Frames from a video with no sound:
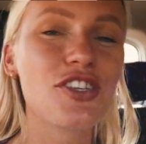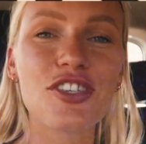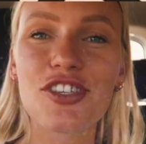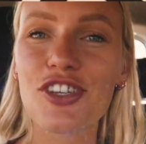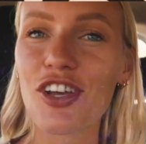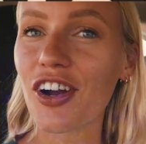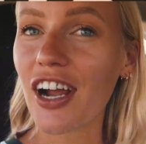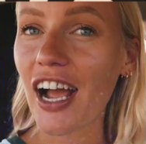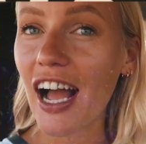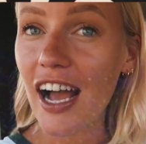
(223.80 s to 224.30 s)

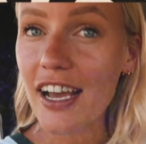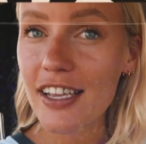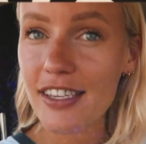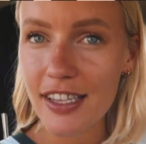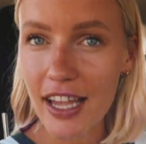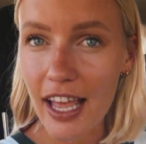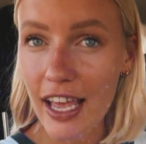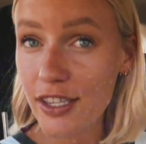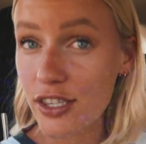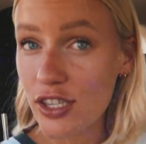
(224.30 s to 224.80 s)
So guys,
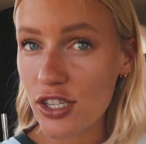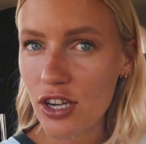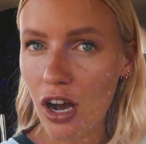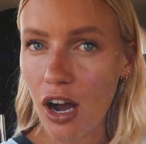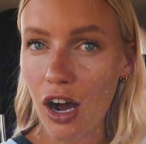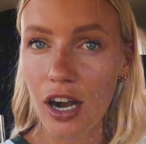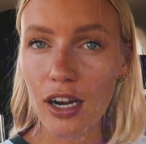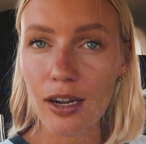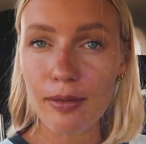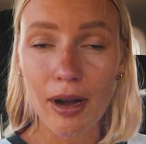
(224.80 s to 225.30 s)
let's
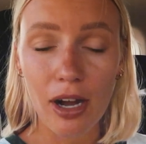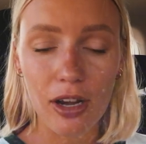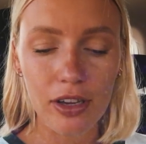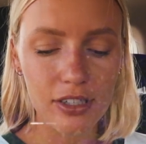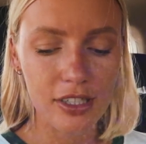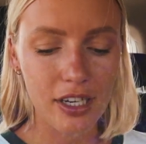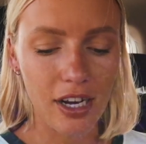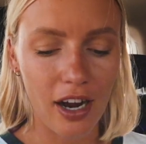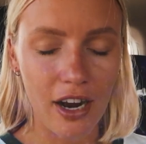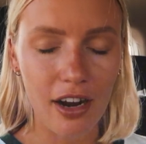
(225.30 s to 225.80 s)
talk
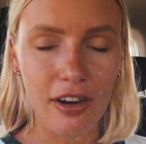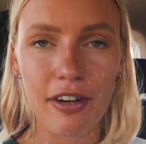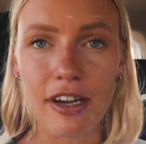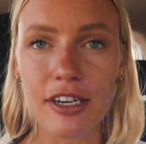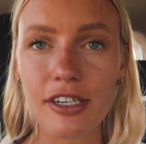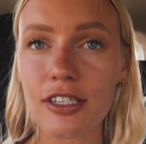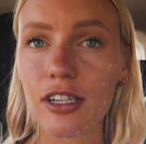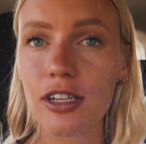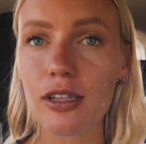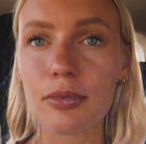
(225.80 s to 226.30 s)
about car
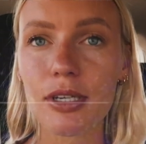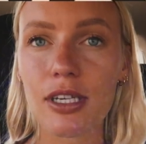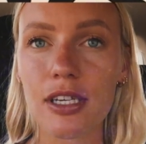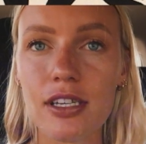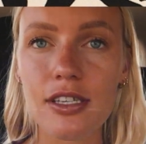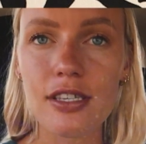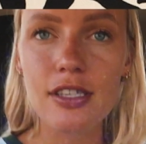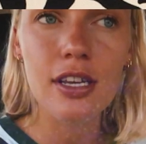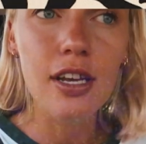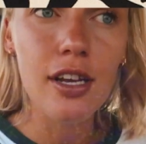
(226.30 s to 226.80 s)
rental
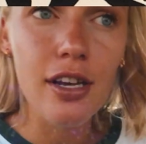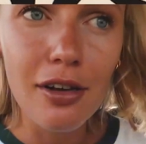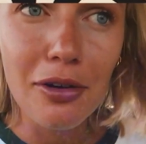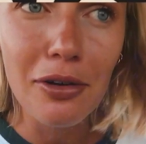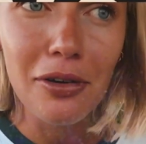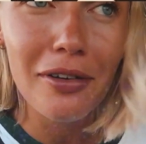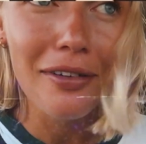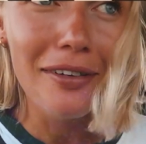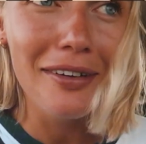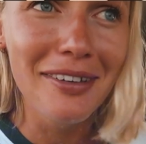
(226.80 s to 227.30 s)
because I'm
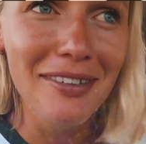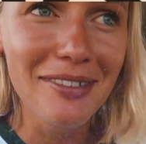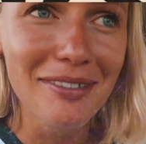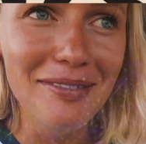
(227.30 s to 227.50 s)
just kidding.